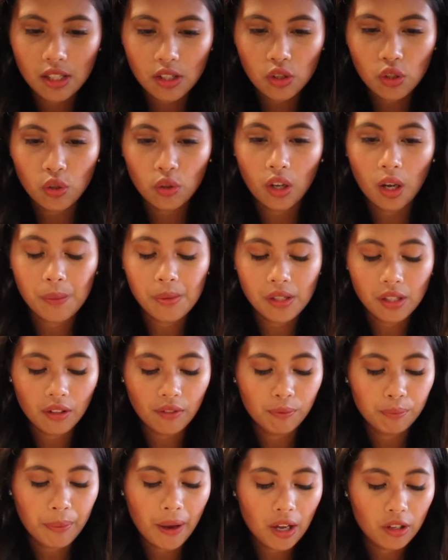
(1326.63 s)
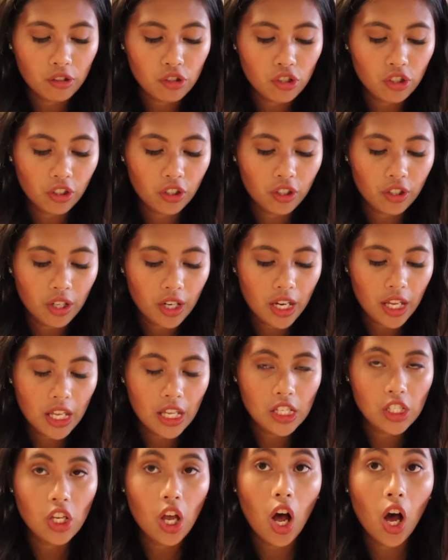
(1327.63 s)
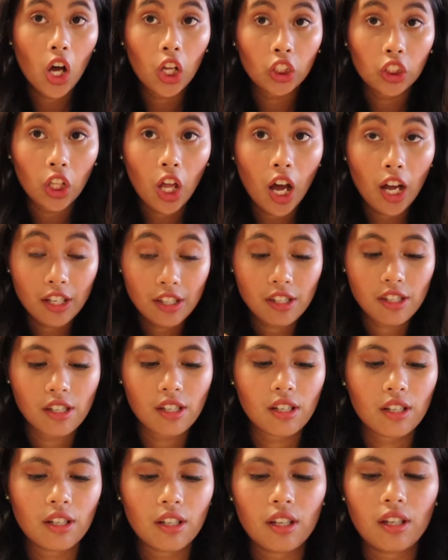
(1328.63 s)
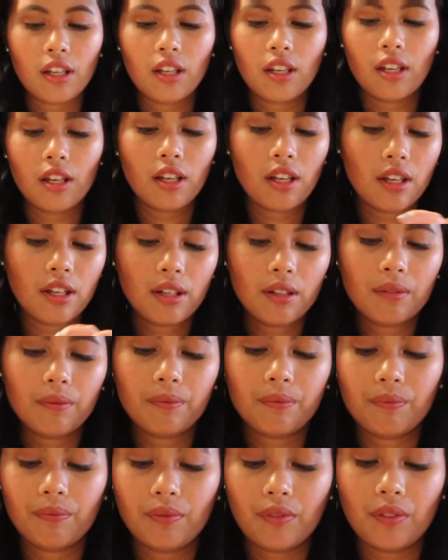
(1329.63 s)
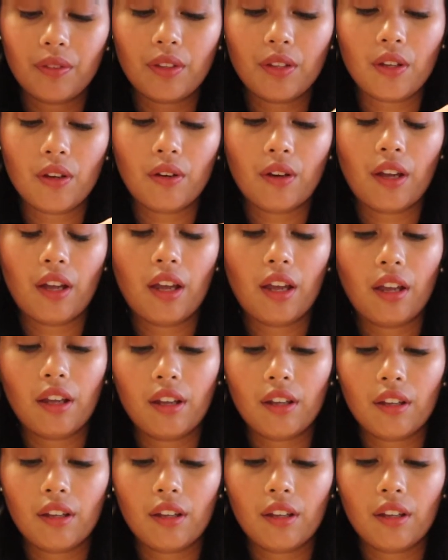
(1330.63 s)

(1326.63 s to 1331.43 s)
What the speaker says: 2 cups of powdered sugar is a lot. Okay.